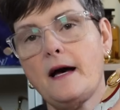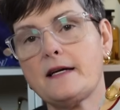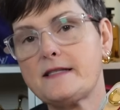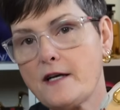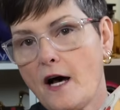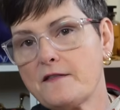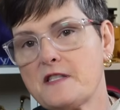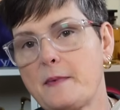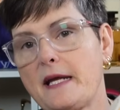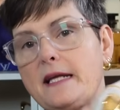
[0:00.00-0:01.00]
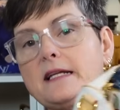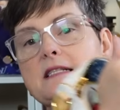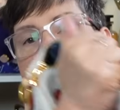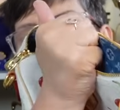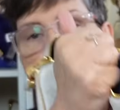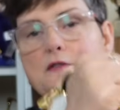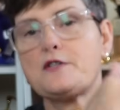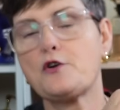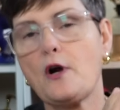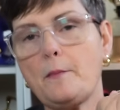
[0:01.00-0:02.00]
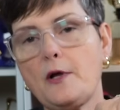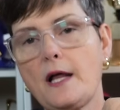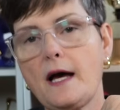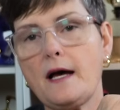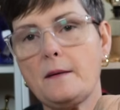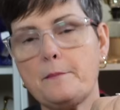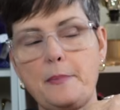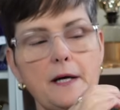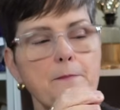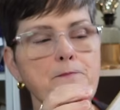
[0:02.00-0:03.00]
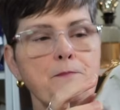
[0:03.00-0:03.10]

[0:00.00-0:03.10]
a soft Speedy and it's supposed to crumble up, but